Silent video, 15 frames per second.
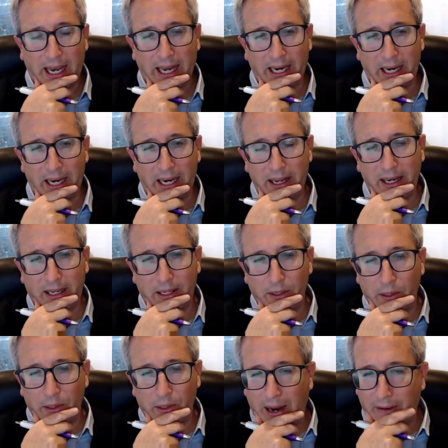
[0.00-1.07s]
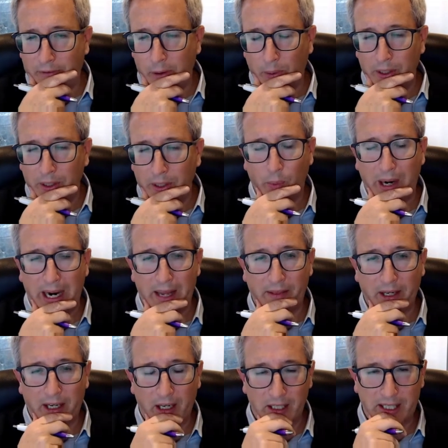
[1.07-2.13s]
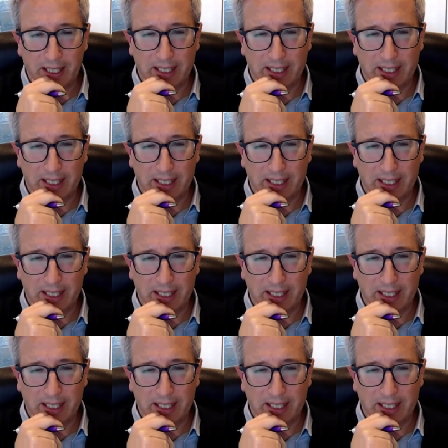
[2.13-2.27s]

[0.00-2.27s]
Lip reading: and I think, you know, everyone's aware that CAR